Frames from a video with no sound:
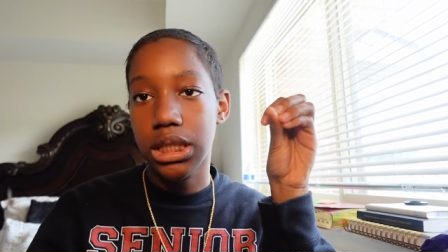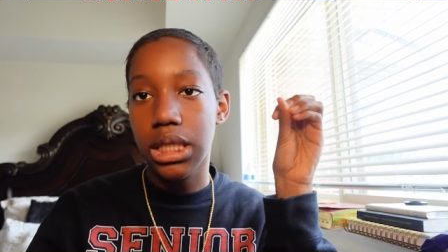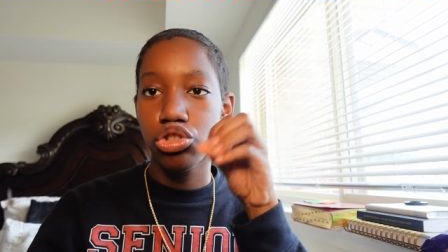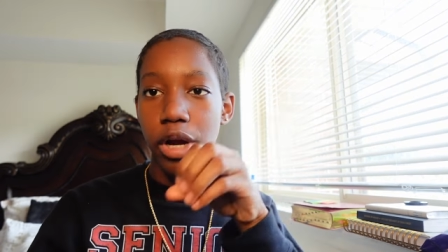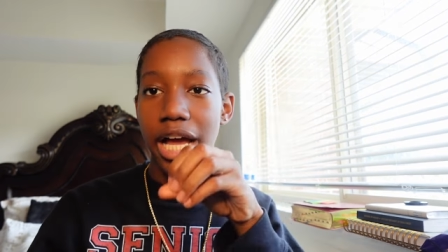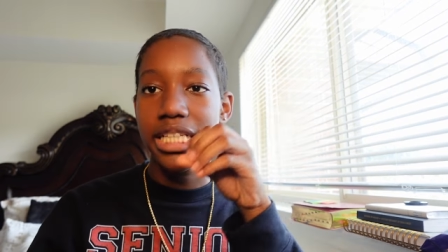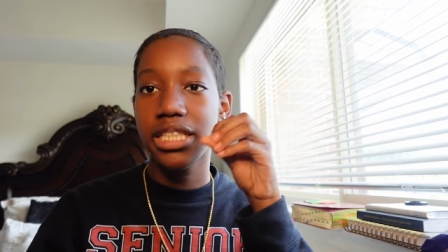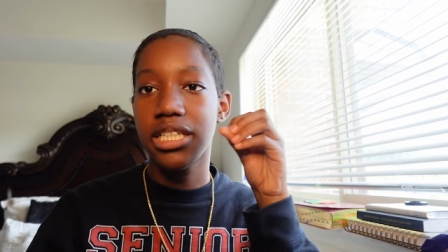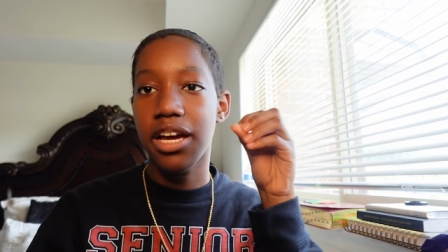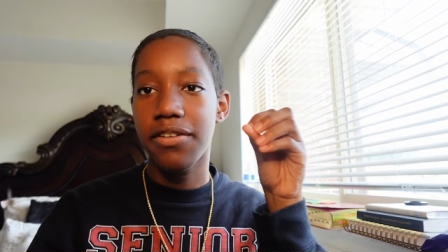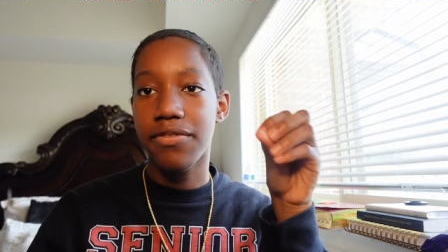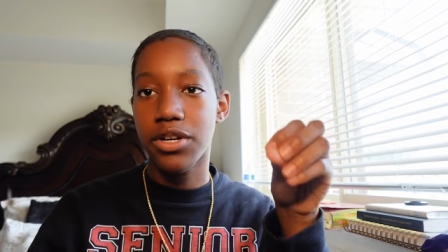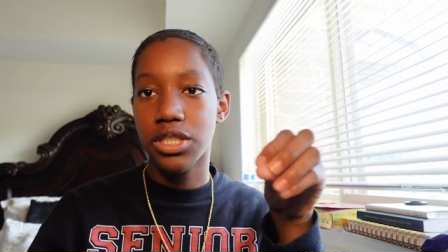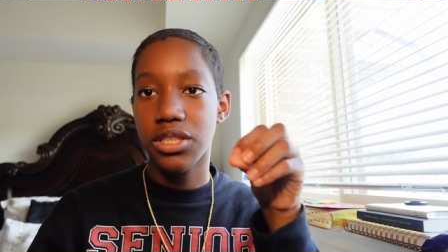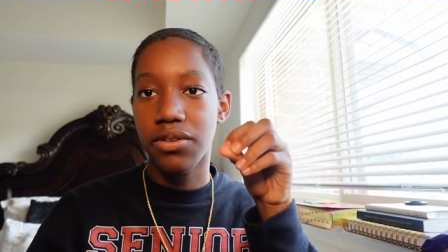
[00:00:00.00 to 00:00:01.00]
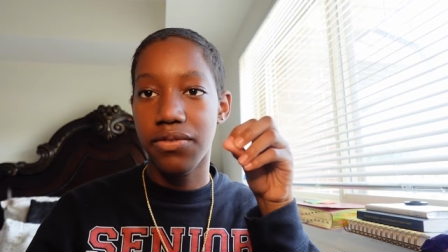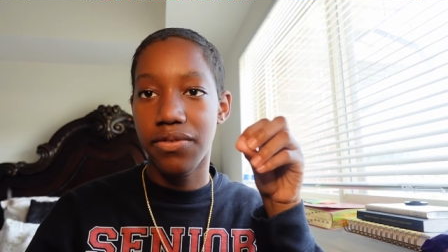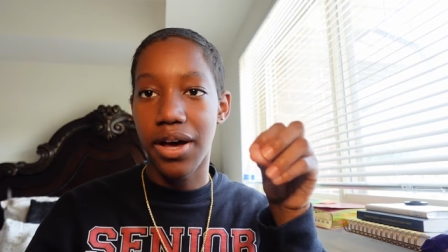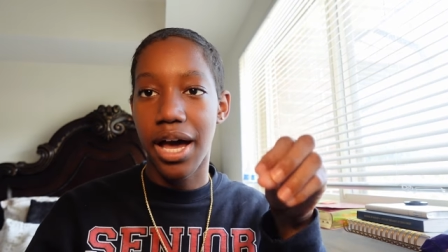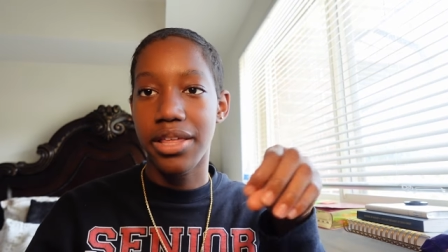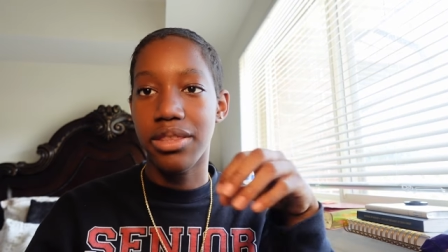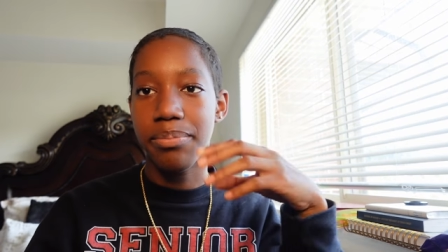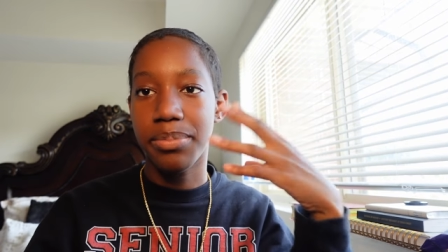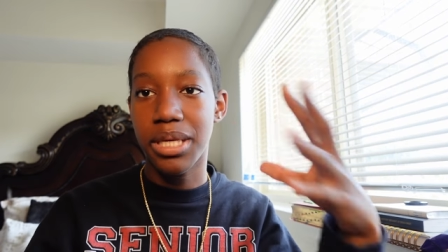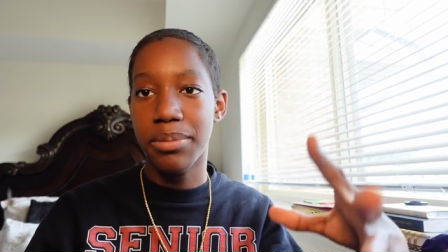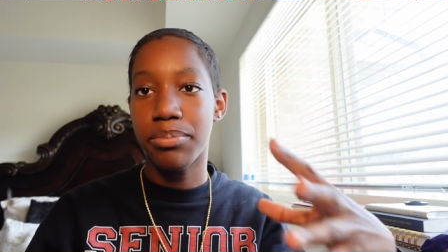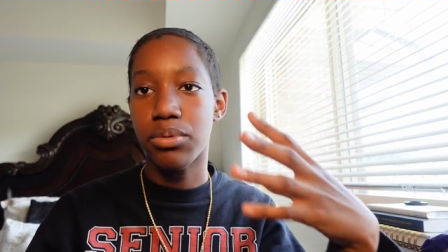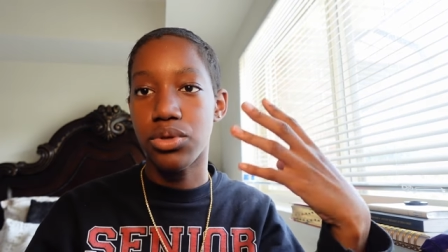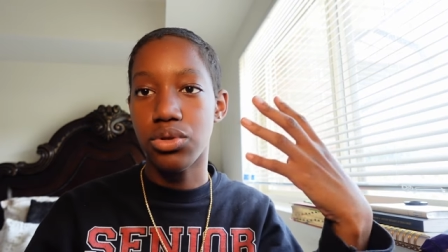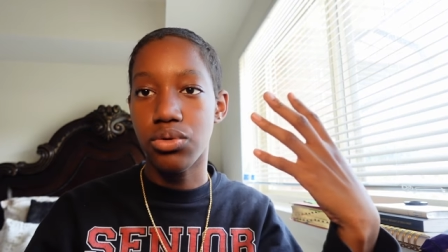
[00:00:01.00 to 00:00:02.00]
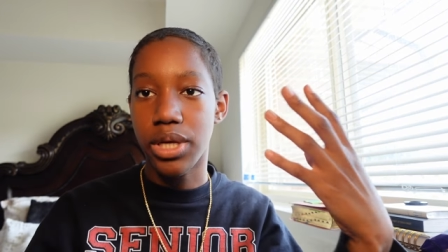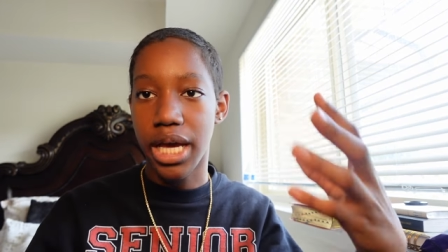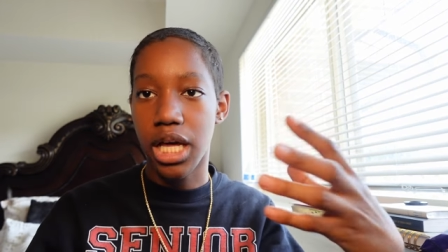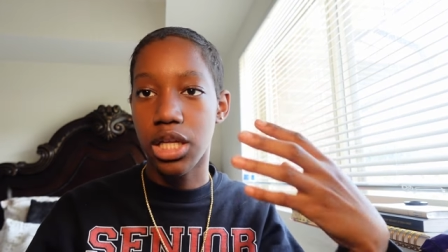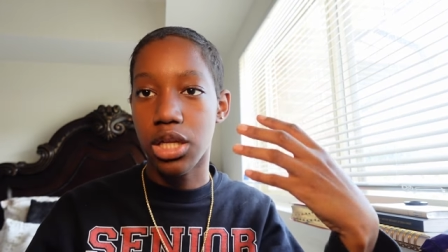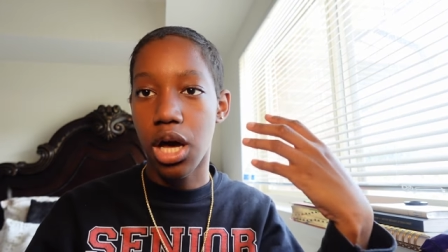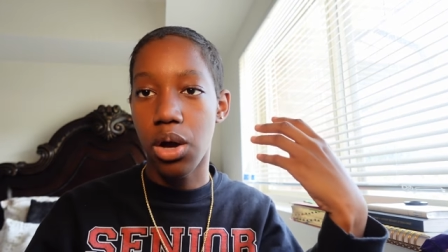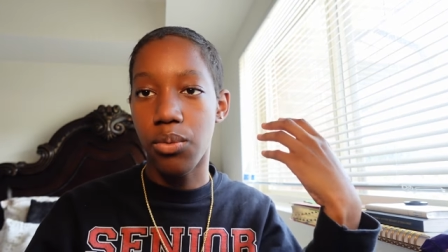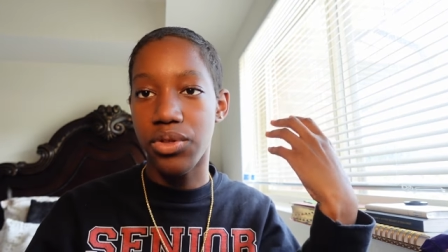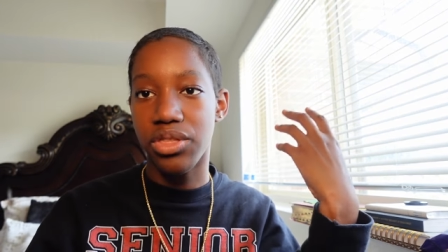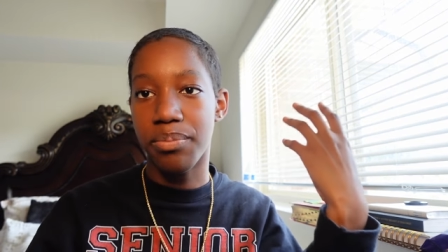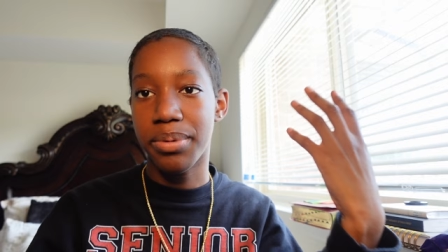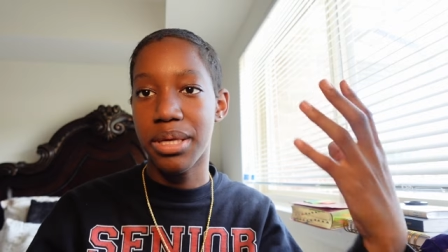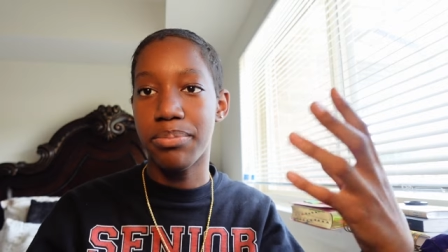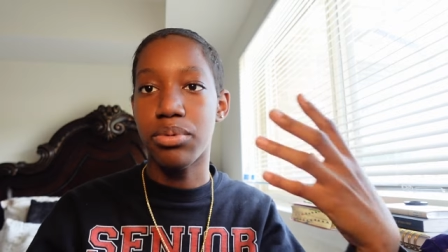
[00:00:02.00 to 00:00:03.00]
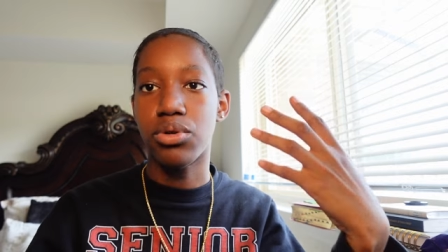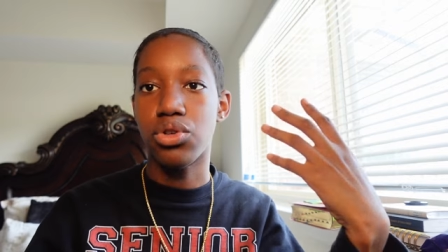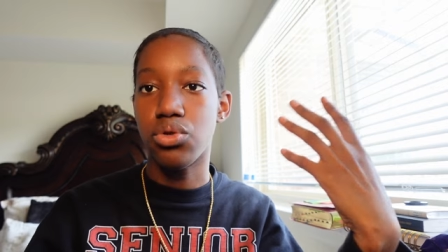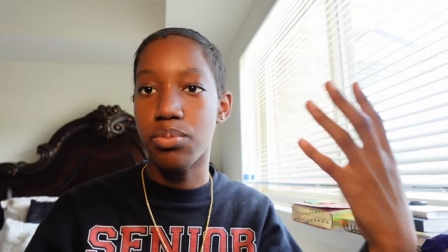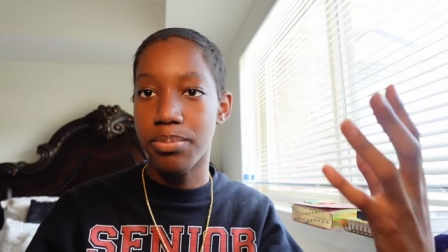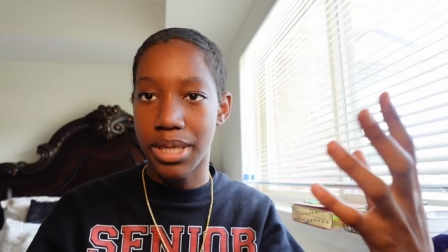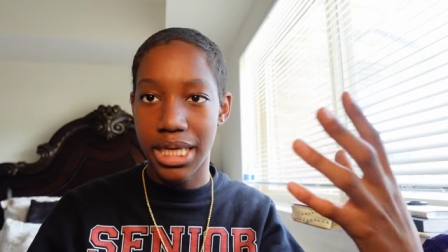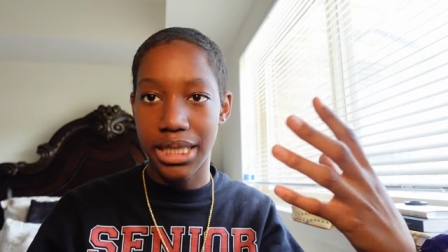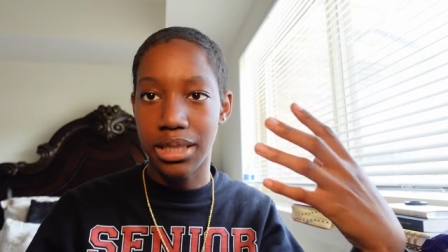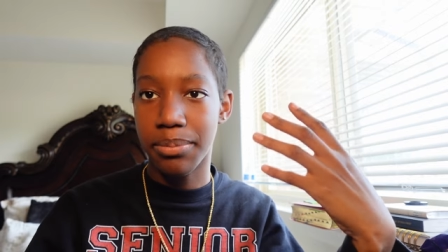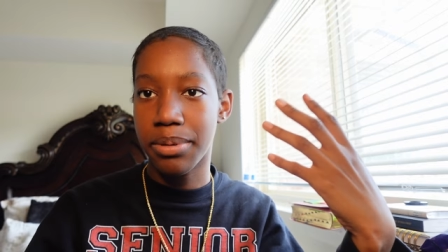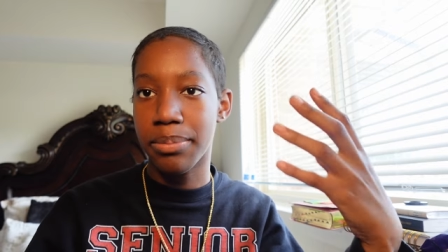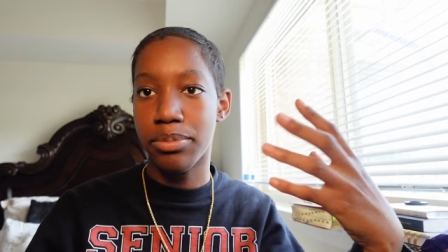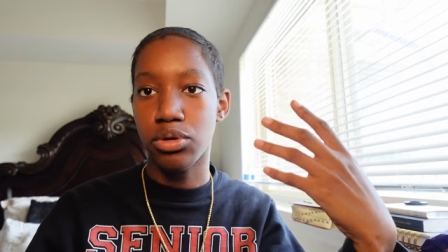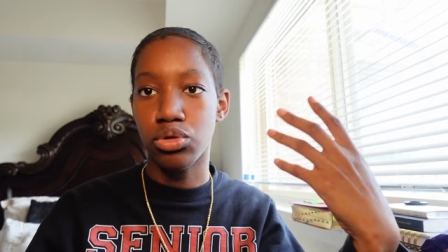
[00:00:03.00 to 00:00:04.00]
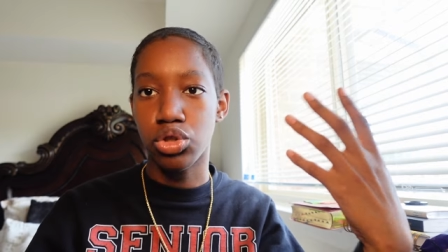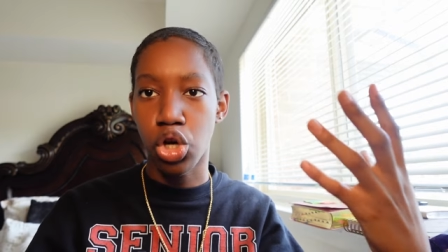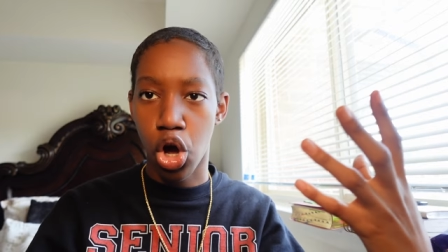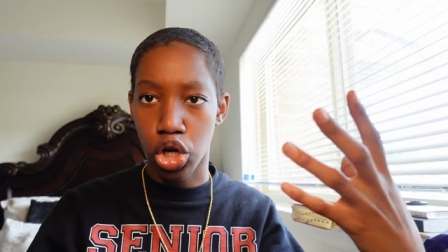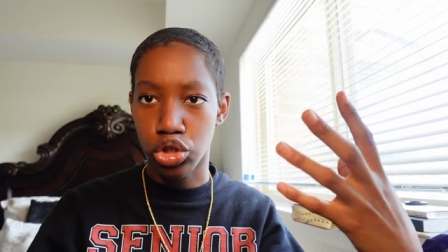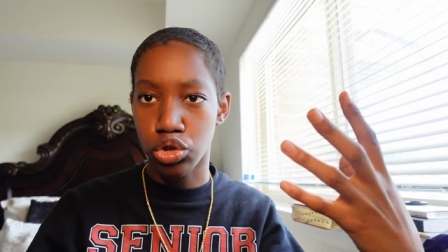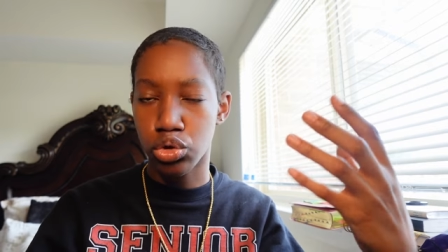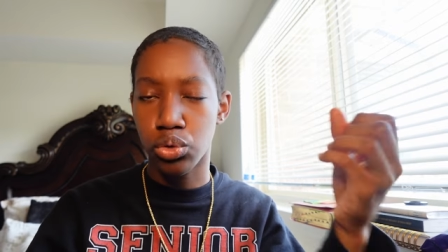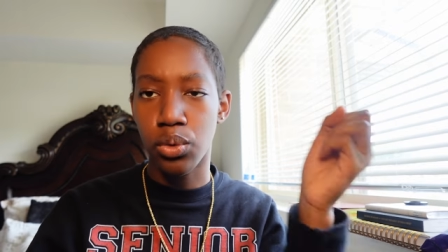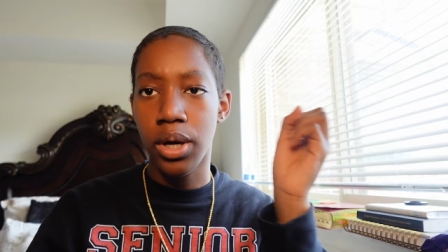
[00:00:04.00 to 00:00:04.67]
Try to diversify the people you get along with, the people you meet, the people you talk to.